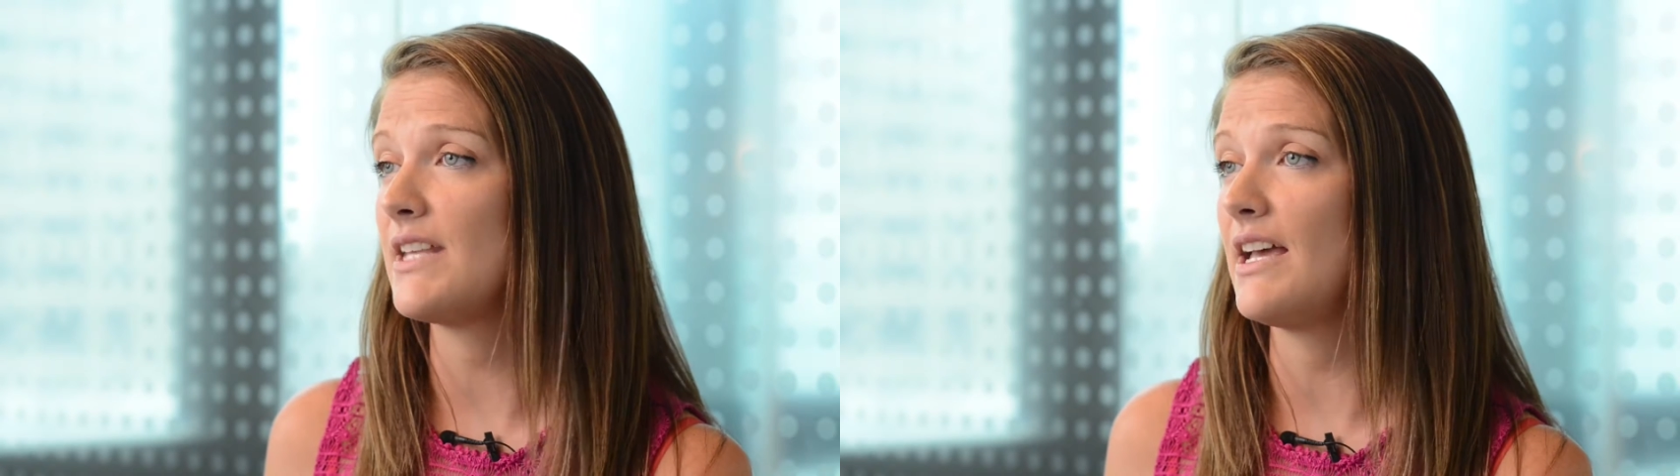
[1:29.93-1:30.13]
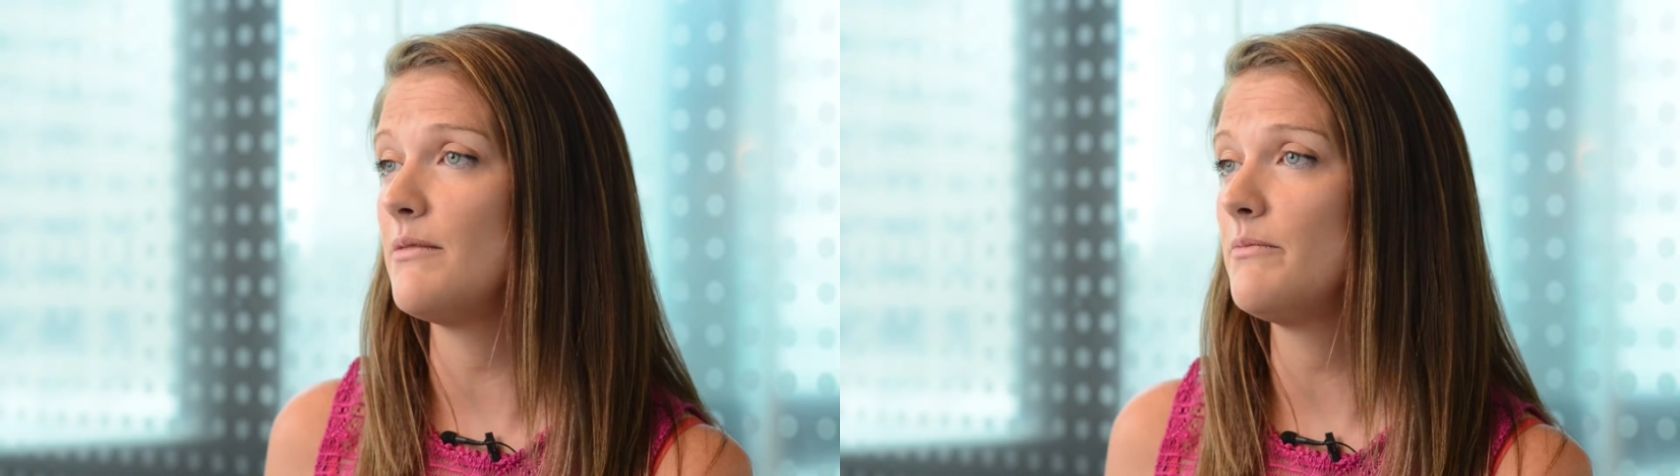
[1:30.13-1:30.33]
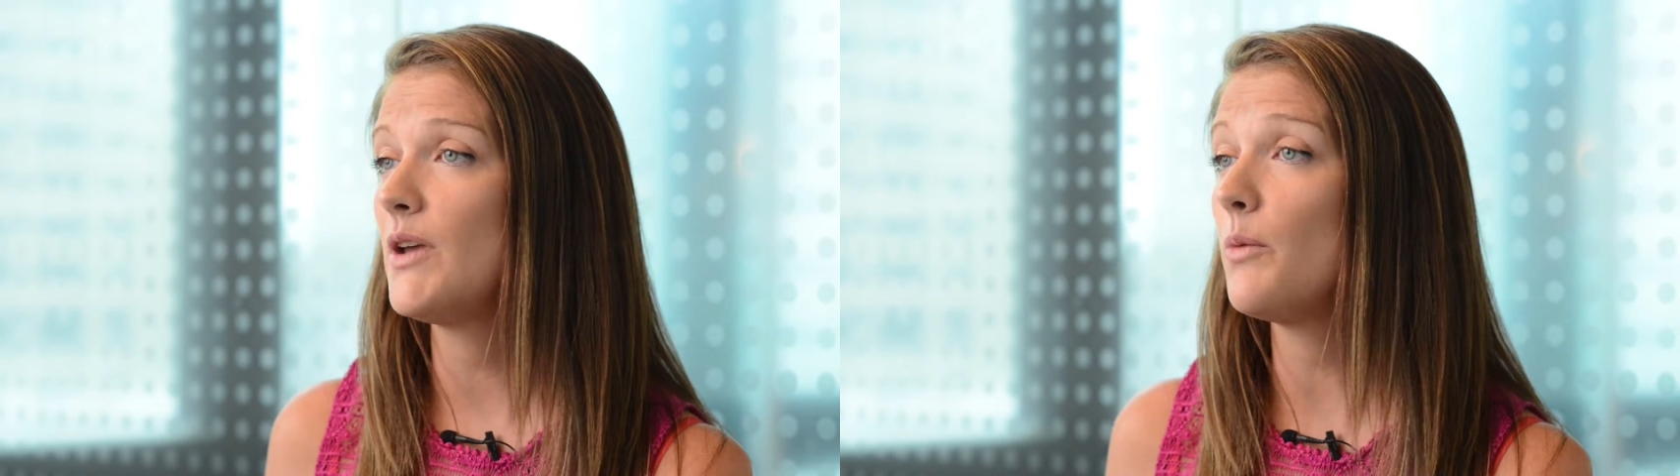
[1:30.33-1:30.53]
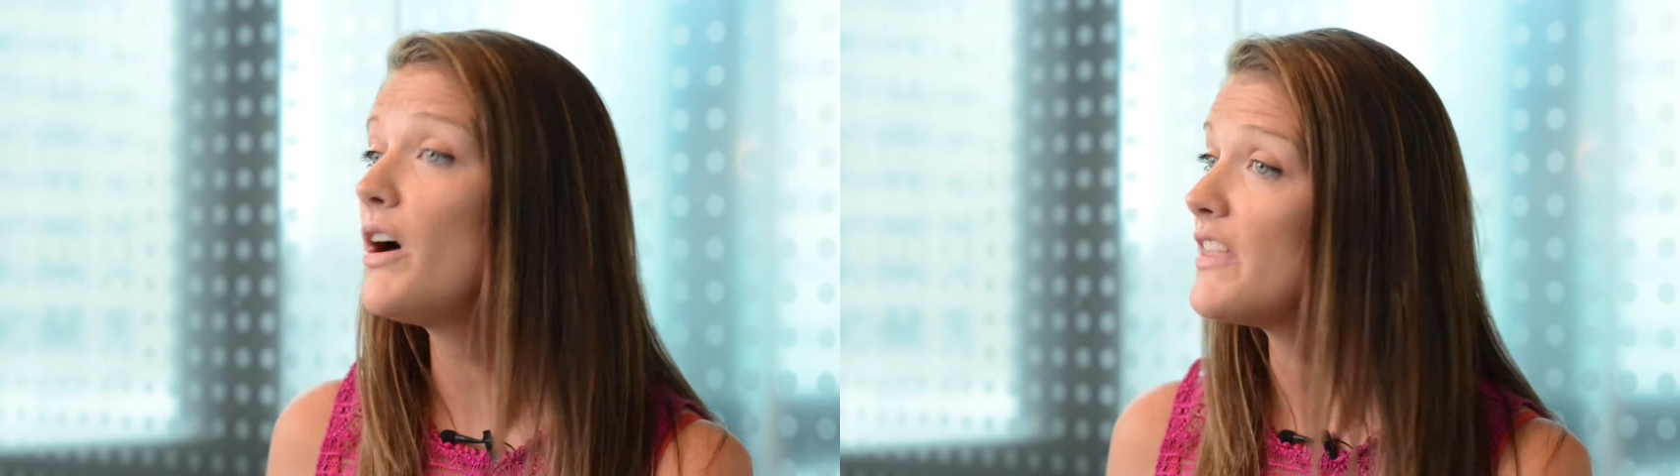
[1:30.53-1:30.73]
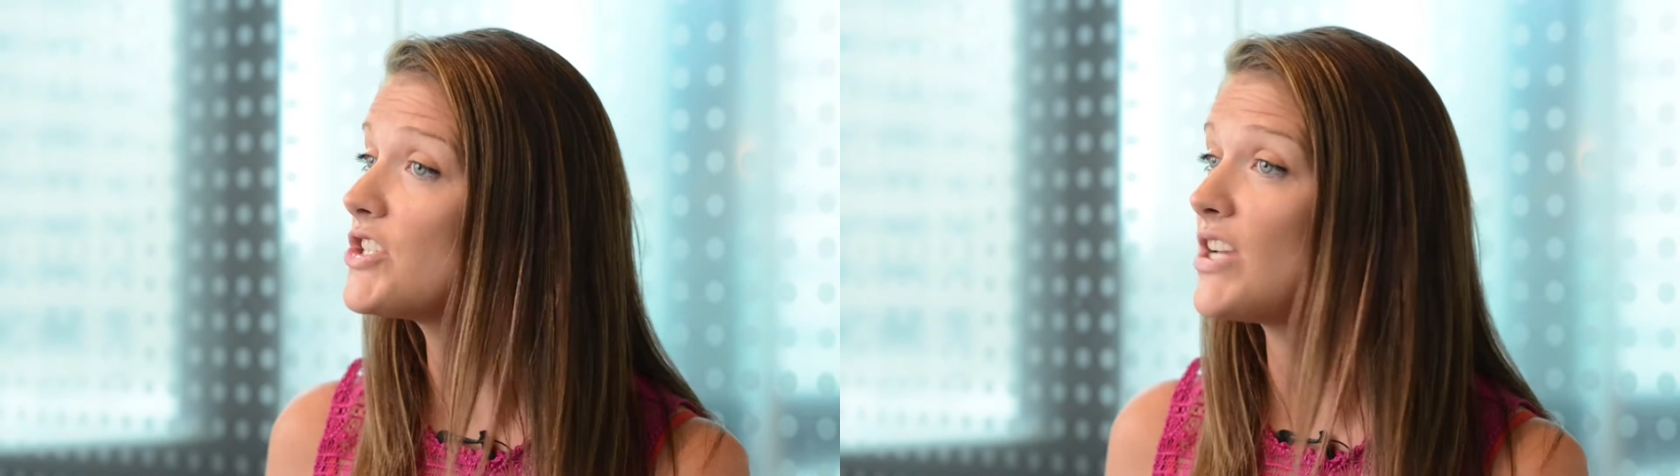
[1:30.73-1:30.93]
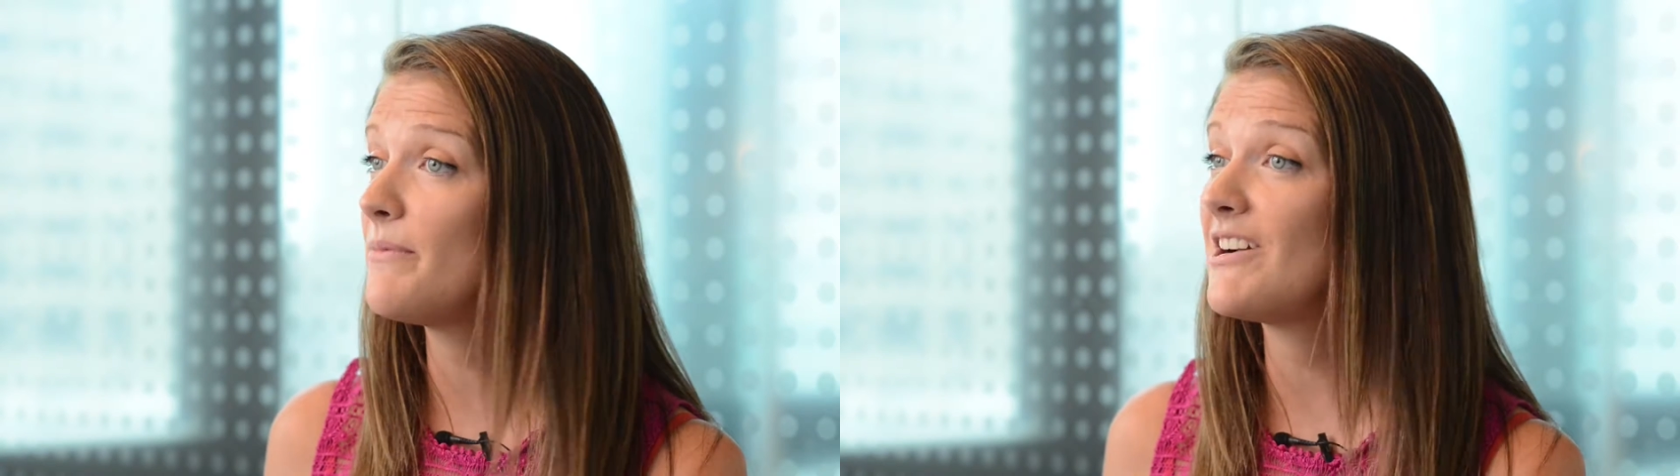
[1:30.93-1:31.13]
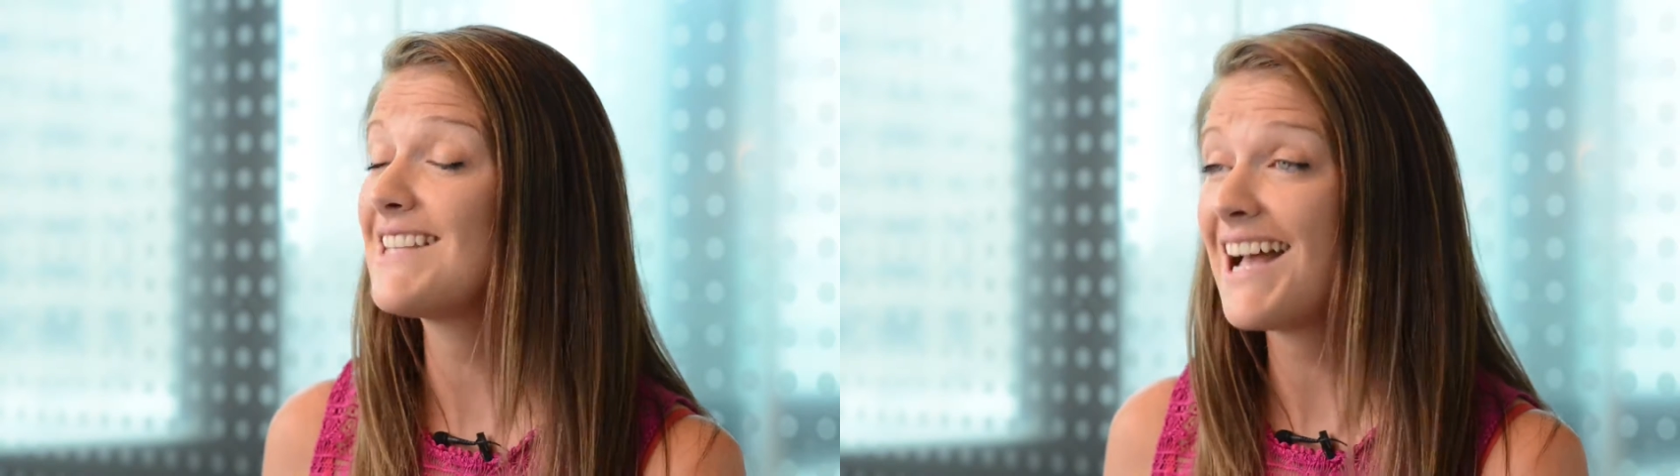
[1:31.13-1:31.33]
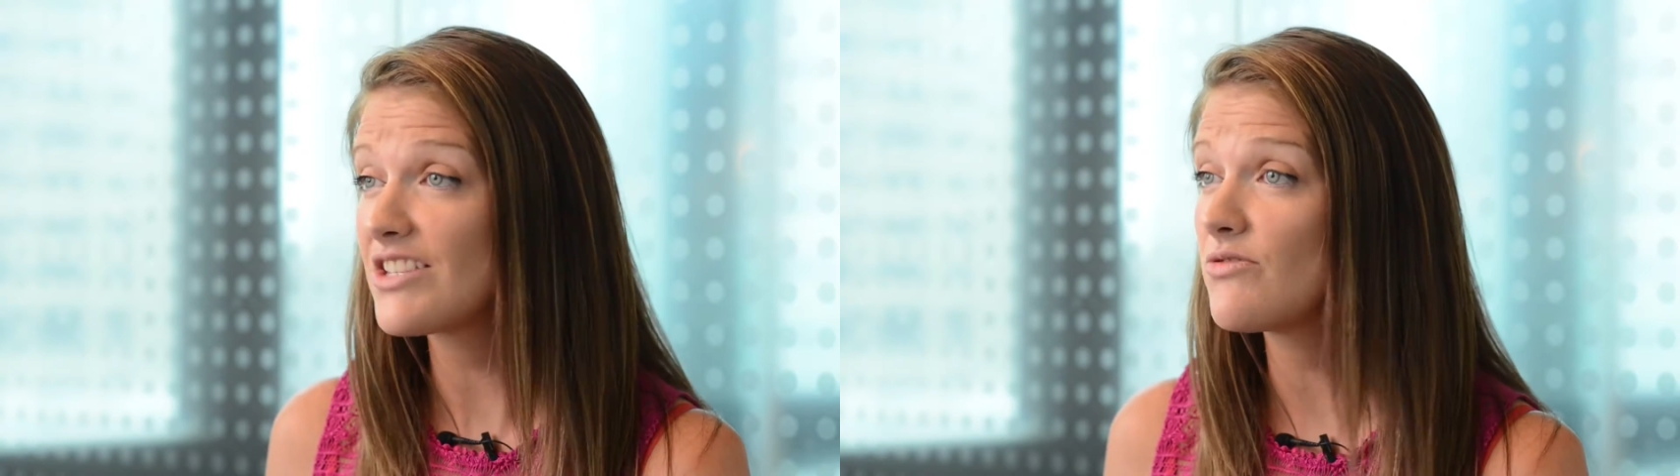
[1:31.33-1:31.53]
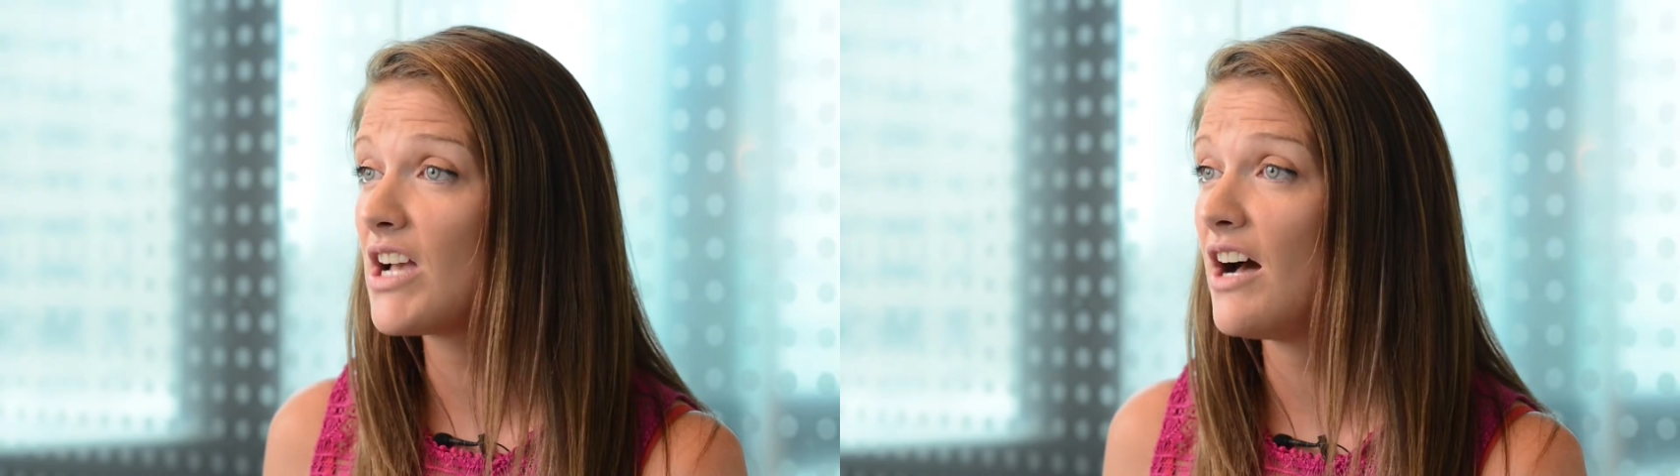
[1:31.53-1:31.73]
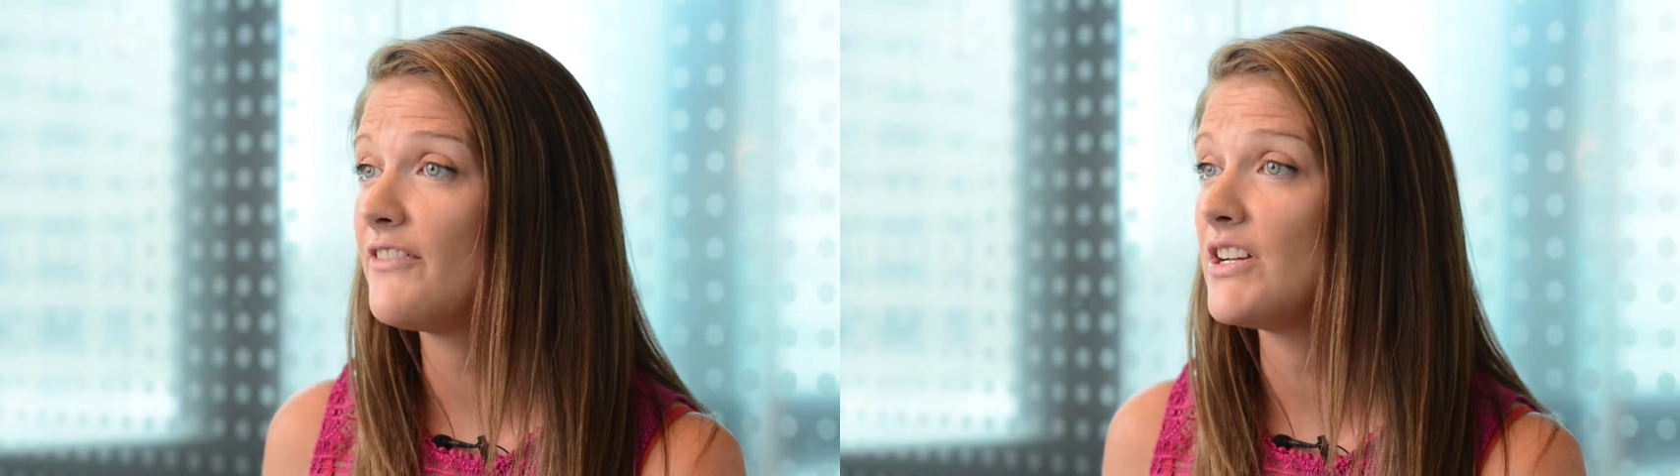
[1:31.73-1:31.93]
And while that share price has
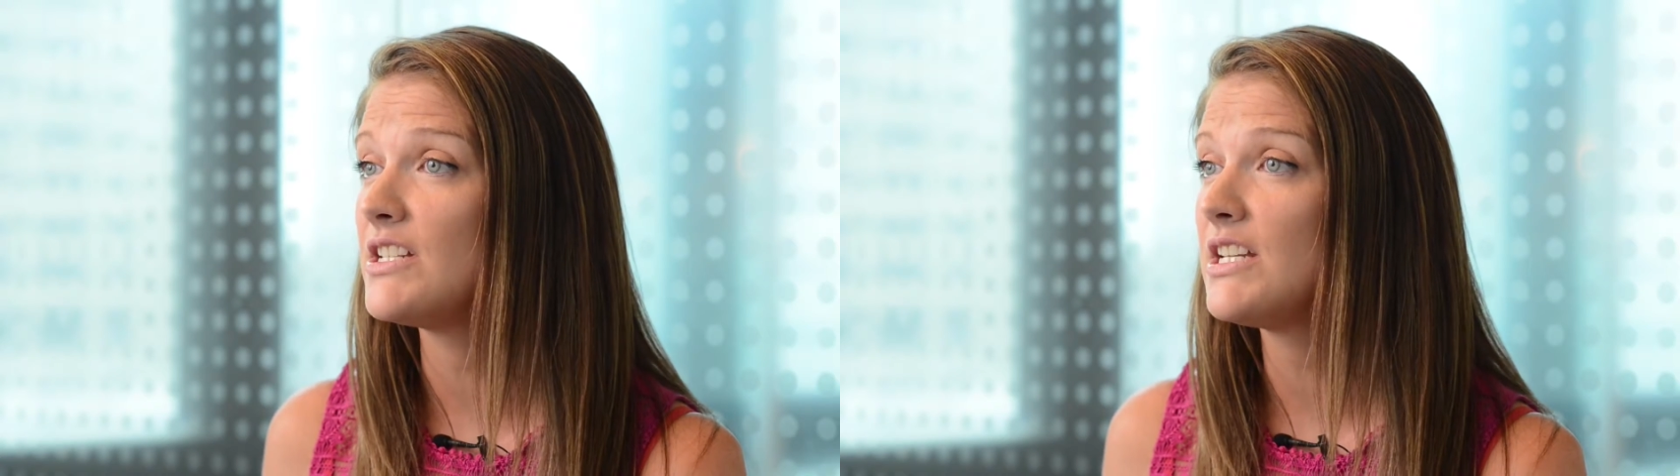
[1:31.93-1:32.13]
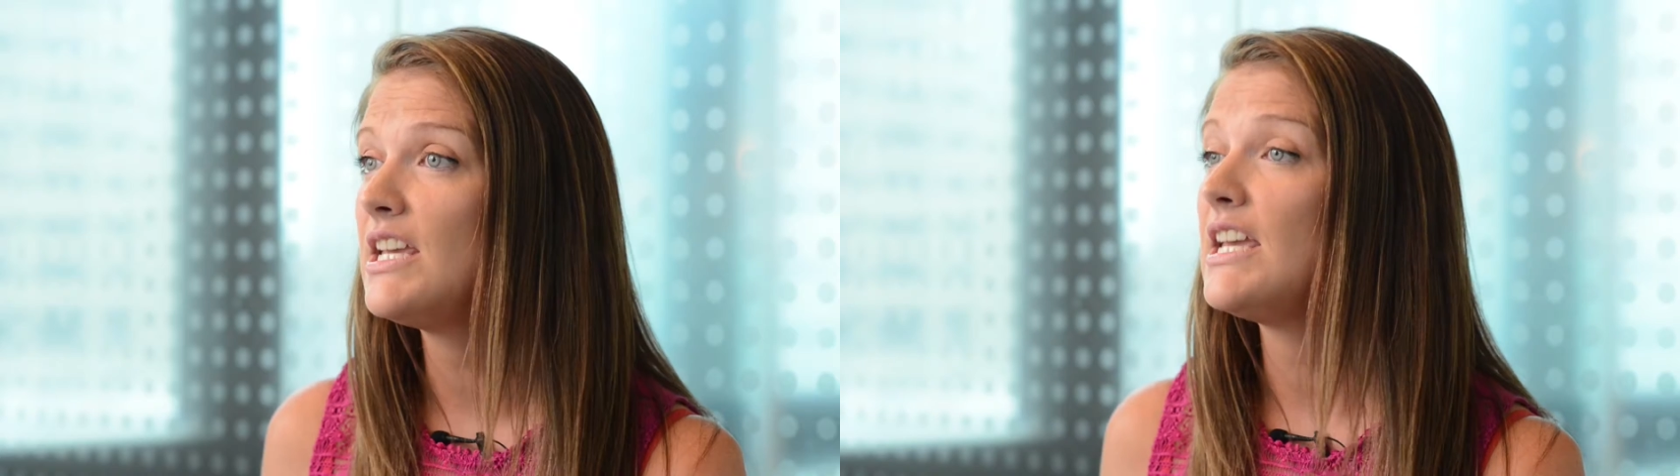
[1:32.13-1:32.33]
recovered,